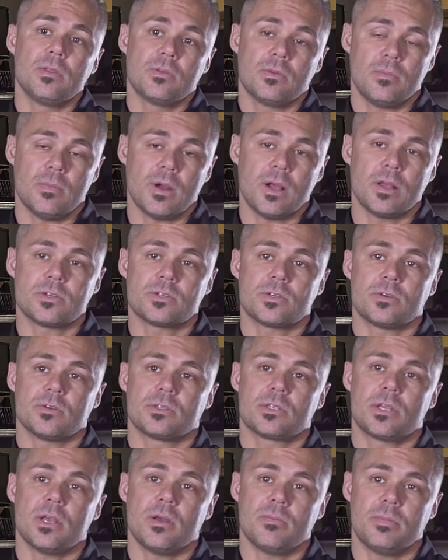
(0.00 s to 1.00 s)
through my
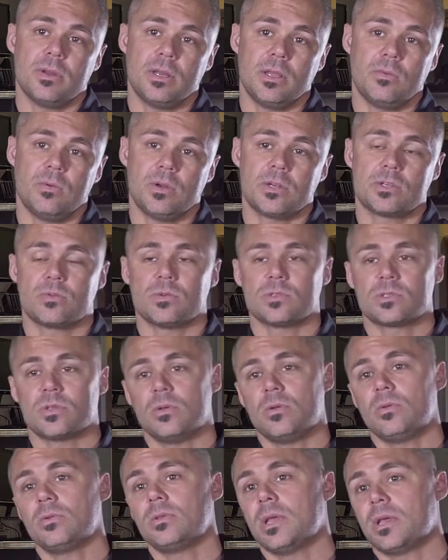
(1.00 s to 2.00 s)
insurance company, which was a
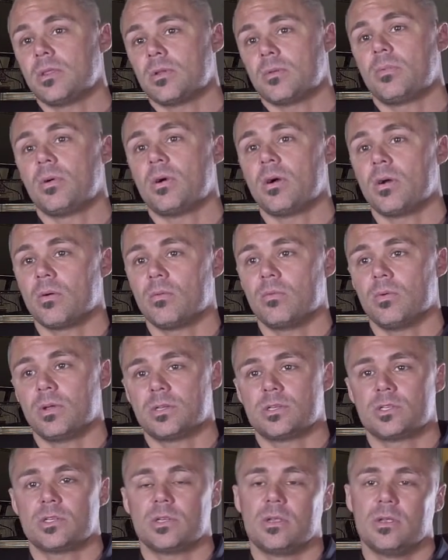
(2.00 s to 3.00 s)
whole nother part
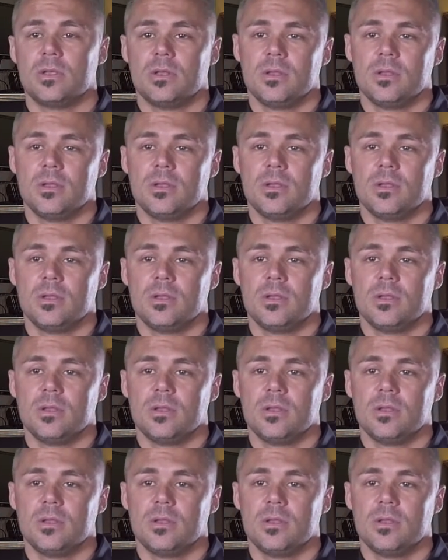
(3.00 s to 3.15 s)
which